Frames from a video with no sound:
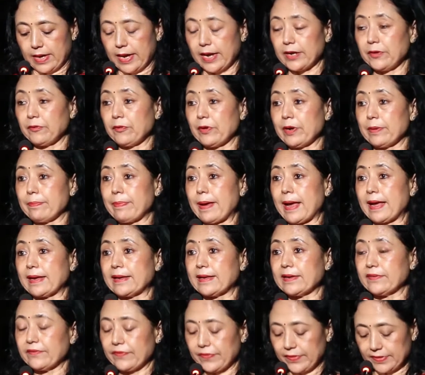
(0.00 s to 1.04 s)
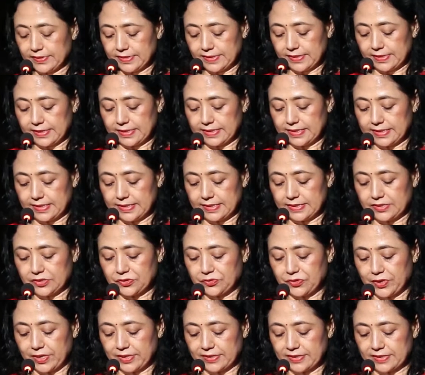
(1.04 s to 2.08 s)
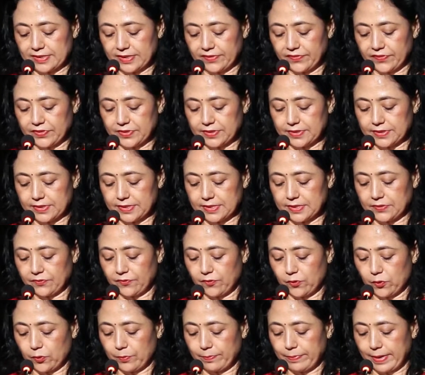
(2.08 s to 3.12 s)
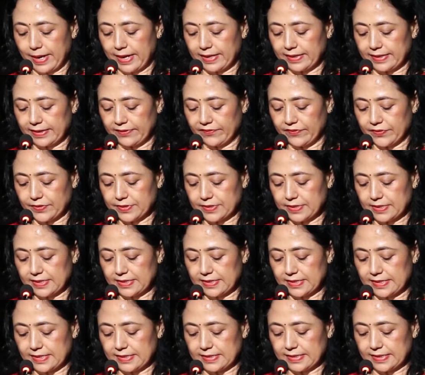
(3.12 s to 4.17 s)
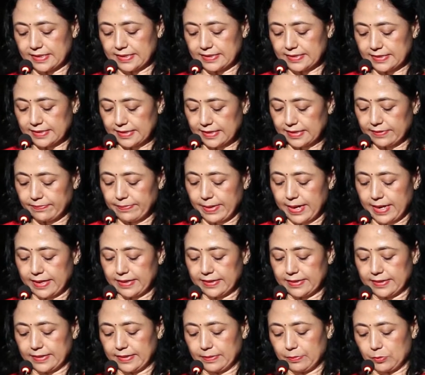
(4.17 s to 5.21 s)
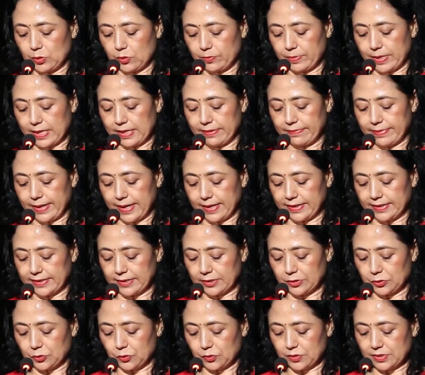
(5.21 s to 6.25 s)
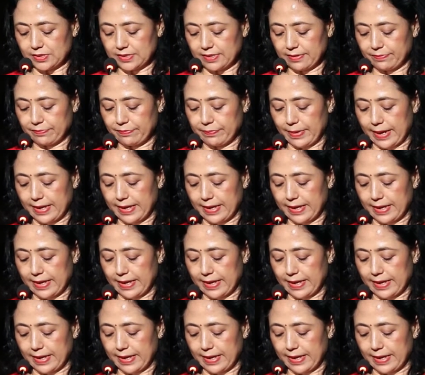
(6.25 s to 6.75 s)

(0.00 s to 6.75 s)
anywhere banking facilities, trade services, phone banking facilities, internet banking, mobile banking, doorstep